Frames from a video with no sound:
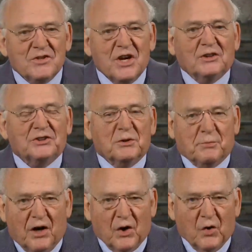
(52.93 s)
just
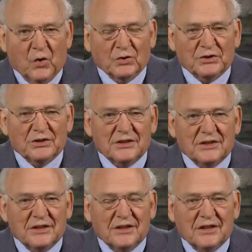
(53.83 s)
suppose
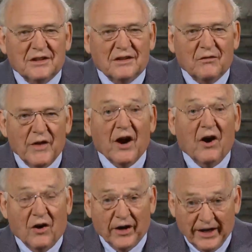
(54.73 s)
there
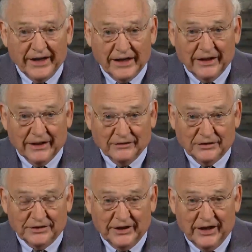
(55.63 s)
are
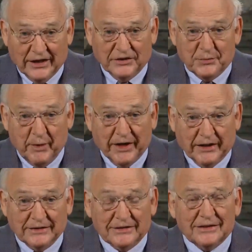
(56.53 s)
aliens in
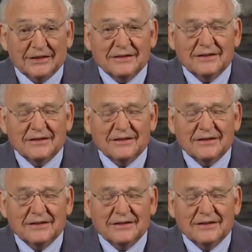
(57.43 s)
space.